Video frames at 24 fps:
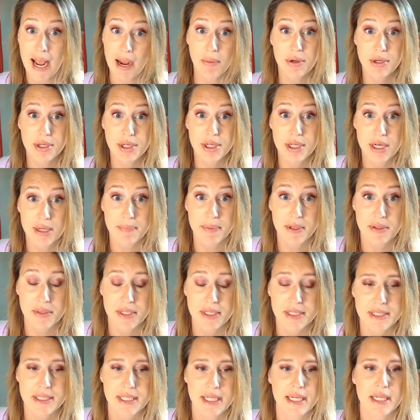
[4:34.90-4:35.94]
are you going to build
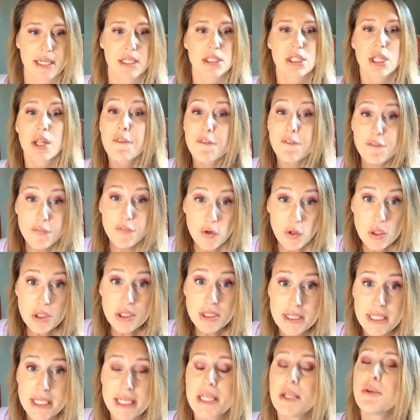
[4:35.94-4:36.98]
this thing? So the first
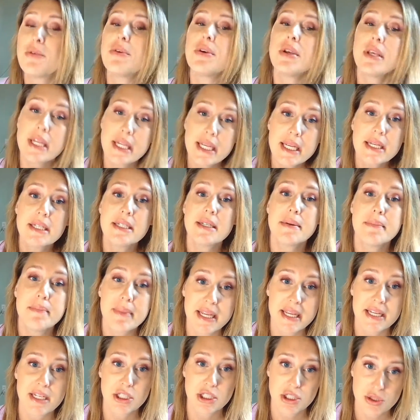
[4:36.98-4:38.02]
thing you need to
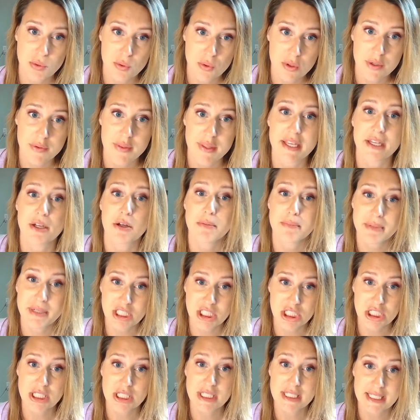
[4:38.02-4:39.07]
make sure that your
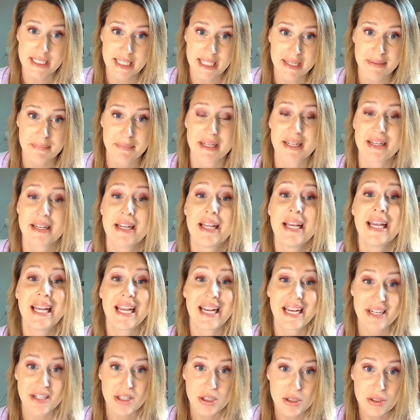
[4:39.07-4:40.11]
mission statement
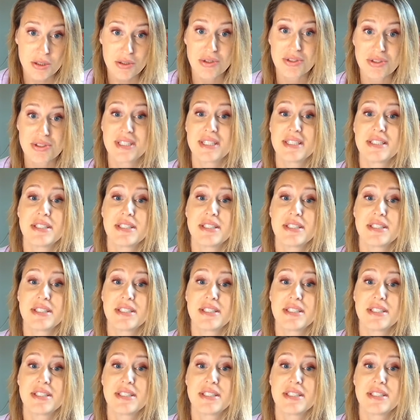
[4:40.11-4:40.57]
includes is